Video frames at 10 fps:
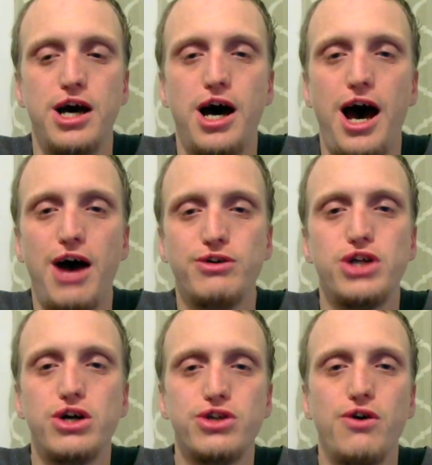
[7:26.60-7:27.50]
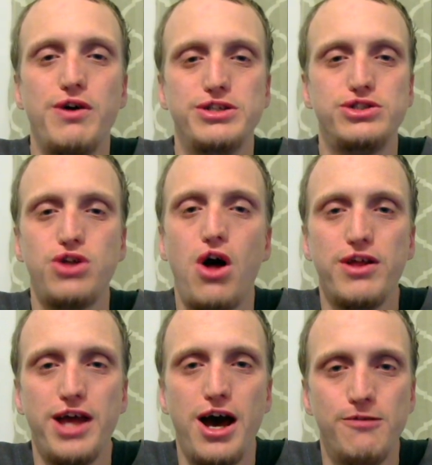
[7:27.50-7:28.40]
I was also
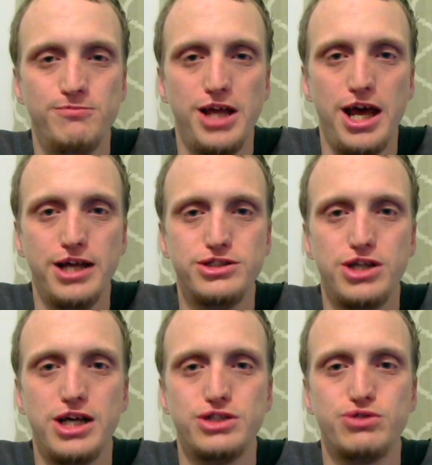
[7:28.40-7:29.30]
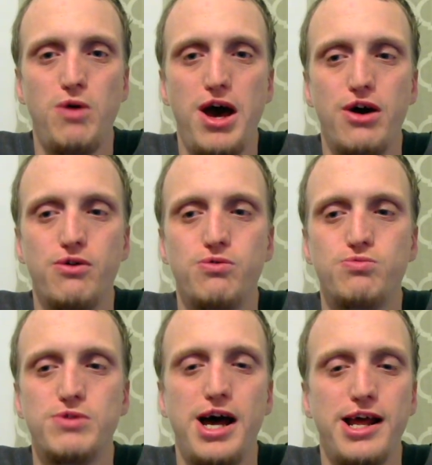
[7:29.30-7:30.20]
installing updates as well.
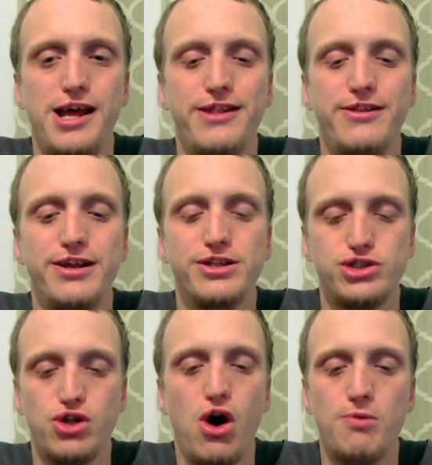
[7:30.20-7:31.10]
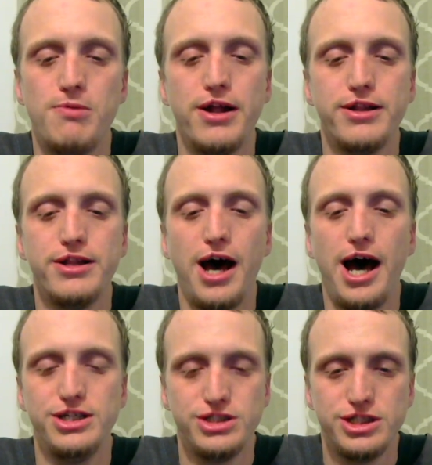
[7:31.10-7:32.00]
When I hit the install button,
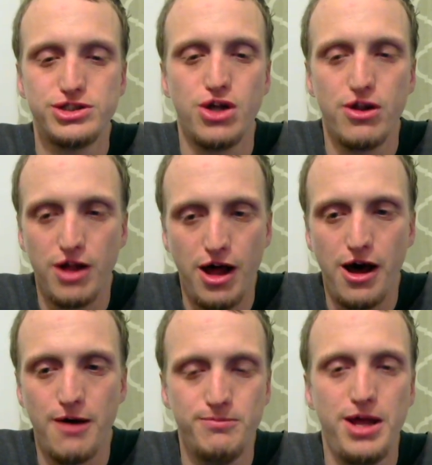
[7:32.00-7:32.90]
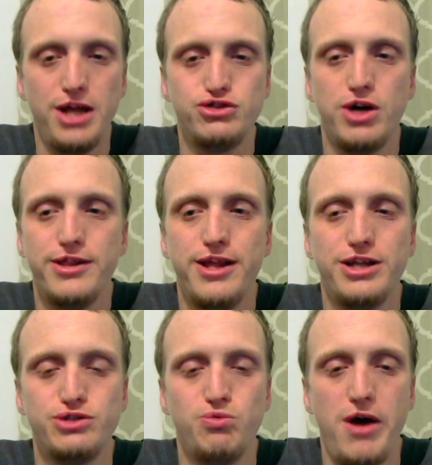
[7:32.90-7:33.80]
I just installed updates right then
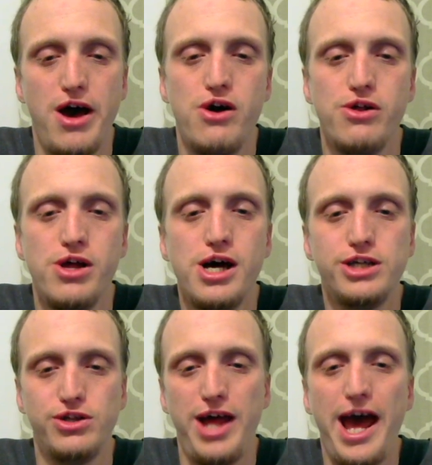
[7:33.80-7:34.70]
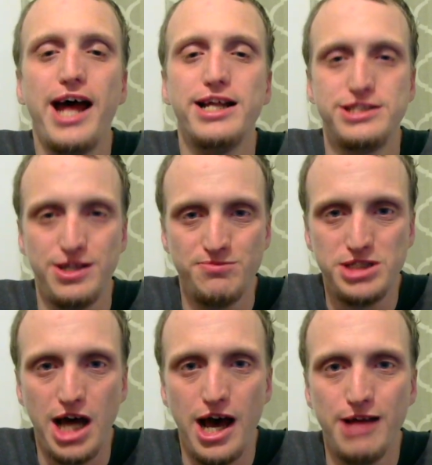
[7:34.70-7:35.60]
as well, so that added some
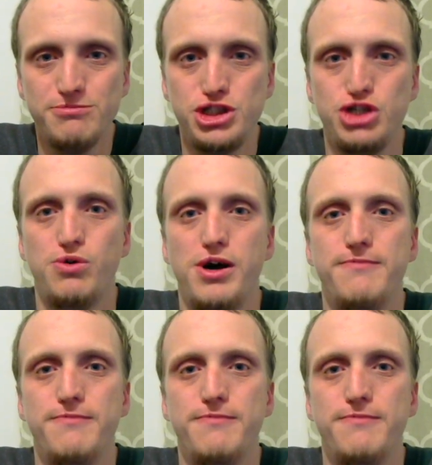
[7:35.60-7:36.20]
time to it.